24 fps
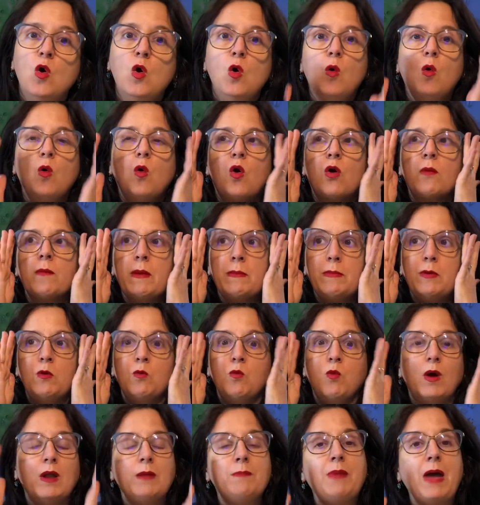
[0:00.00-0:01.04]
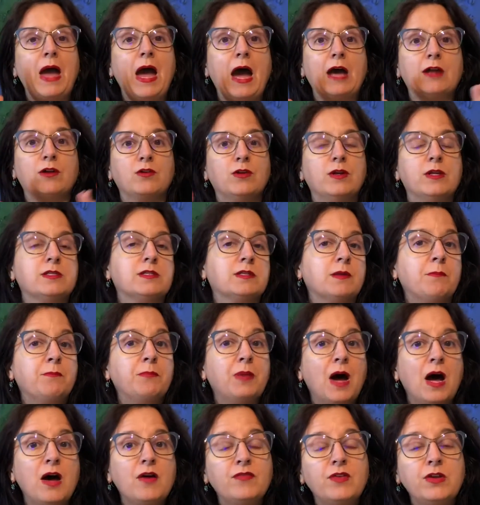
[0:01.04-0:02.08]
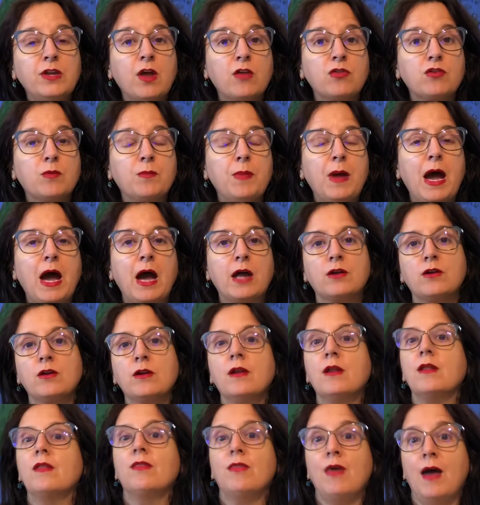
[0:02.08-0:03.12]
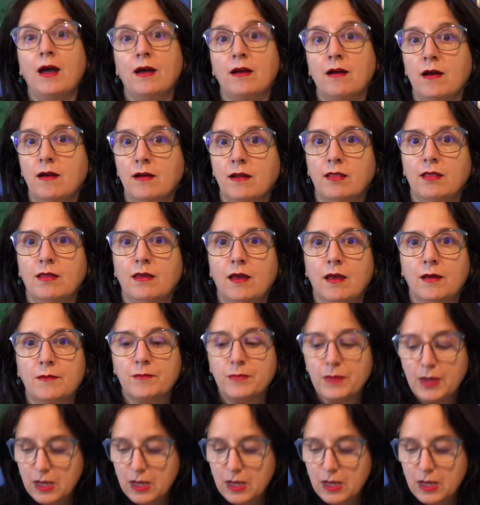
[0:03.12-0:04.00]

or maybe one pattern is above another pattern, that kind of thing.